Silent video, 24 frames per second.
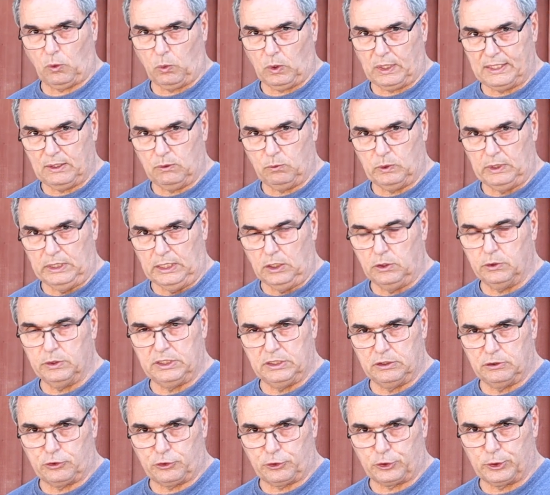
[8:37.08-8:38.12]
quite well
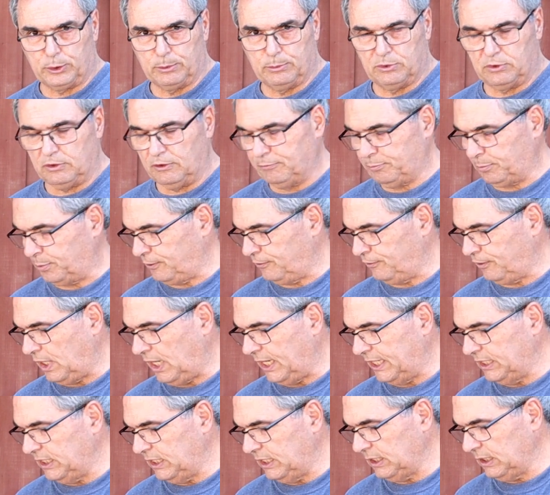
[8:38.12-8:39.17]
in terms of
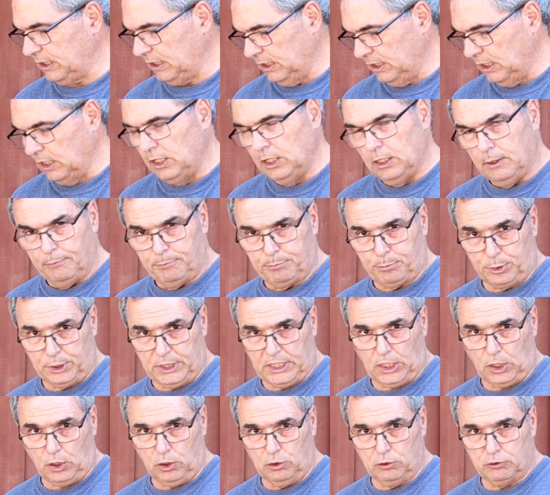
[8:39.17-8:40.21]
providing
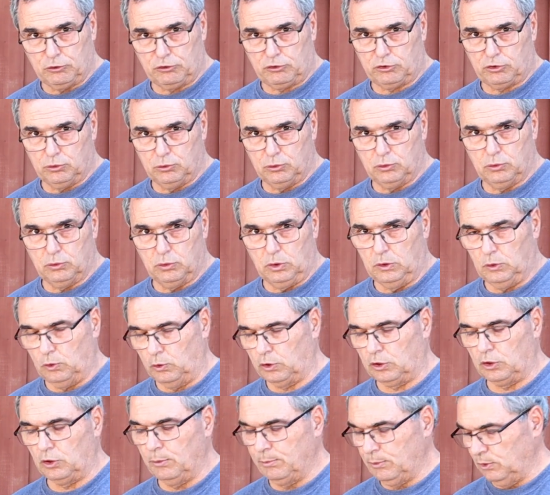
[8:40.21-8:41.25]
pretty close to
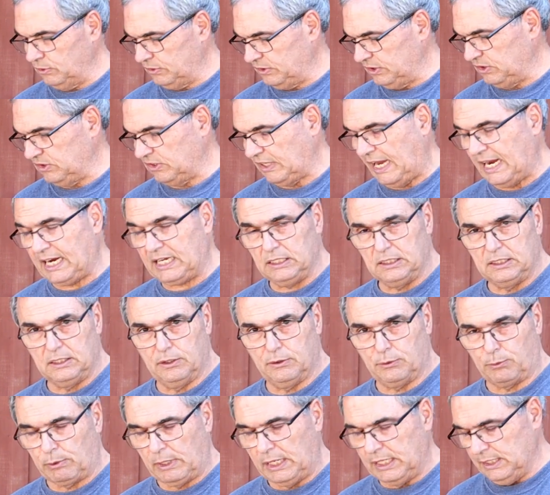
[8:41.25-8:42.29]
or almost exactly
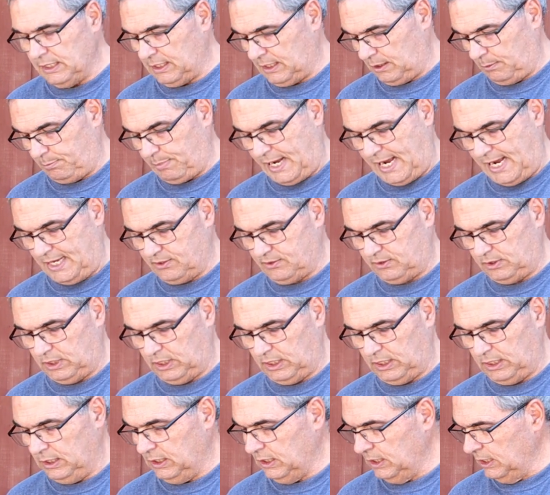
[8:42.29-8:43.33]
the rated
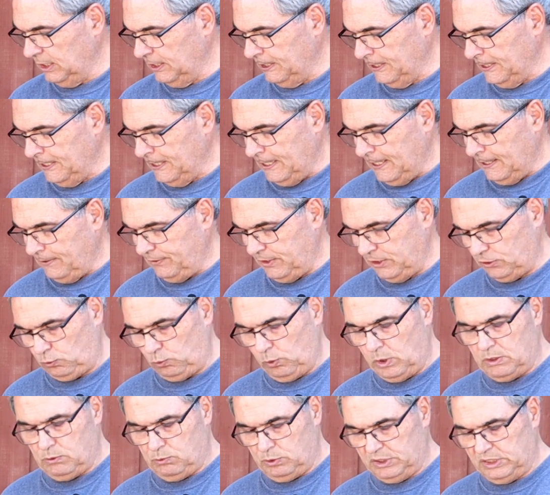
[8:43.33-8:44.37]
capacity. This
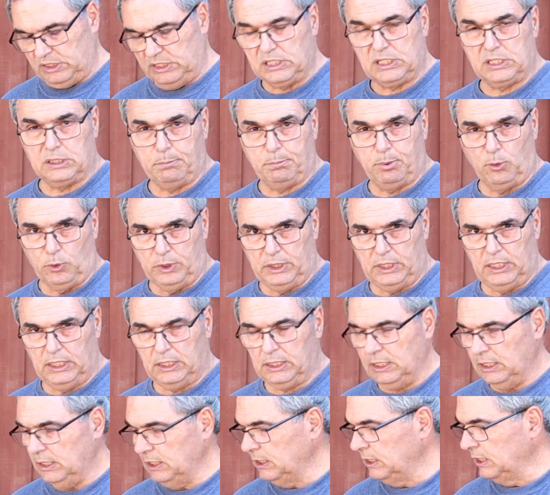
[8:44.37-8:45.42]
one was
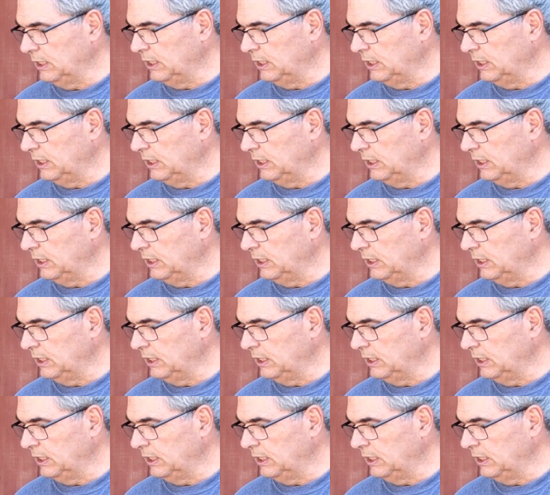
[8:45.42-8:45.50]
disappointing.